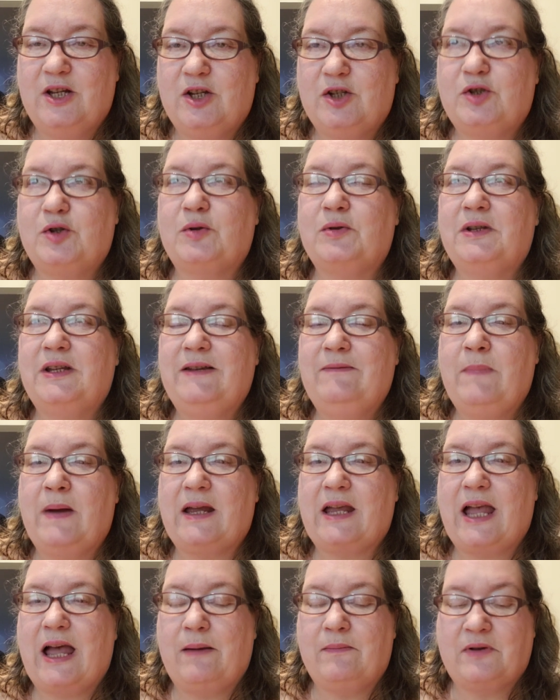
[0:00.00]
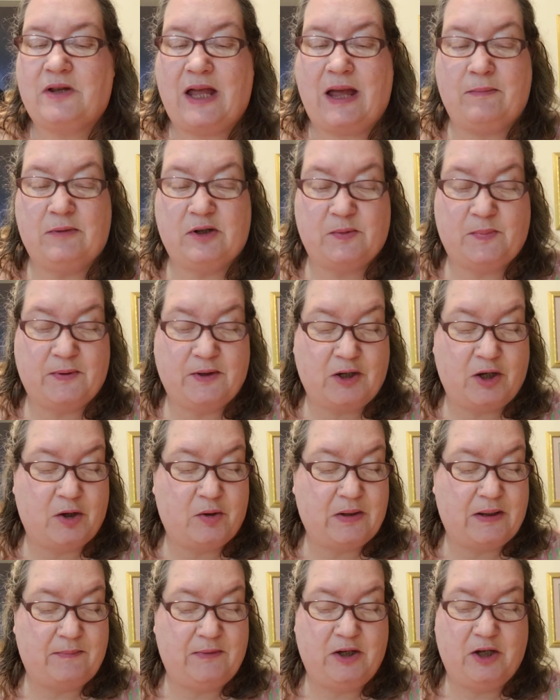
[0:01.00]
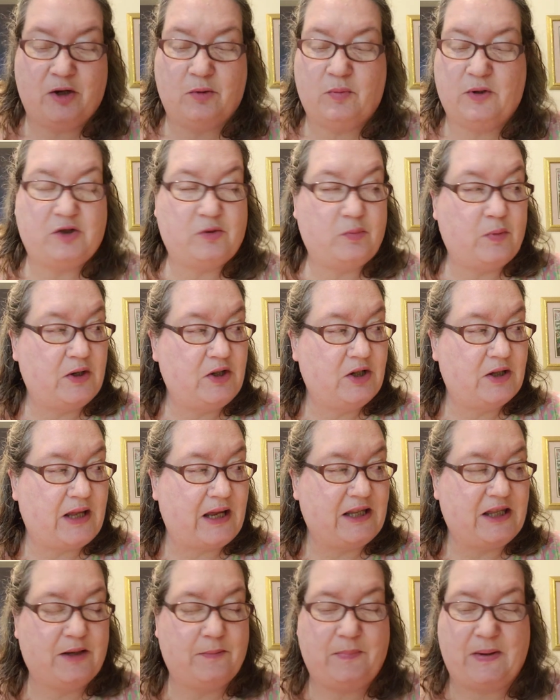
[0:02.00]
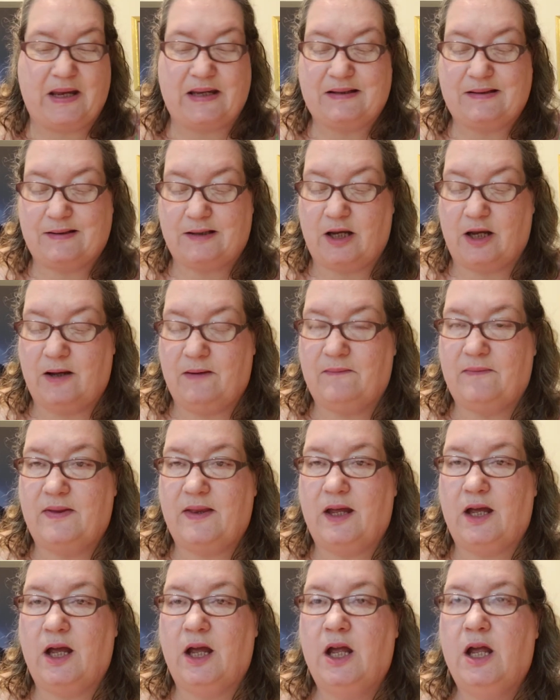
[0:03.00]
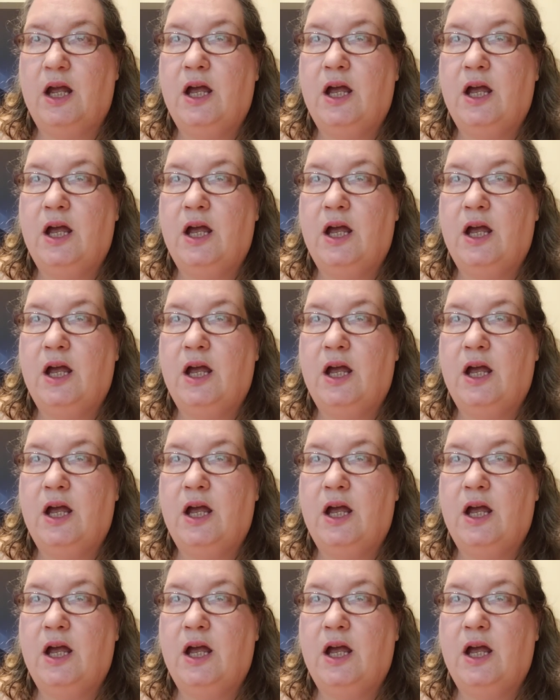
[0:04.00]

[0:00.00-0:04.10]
So leave my comments below. Let me know which one you like the best of the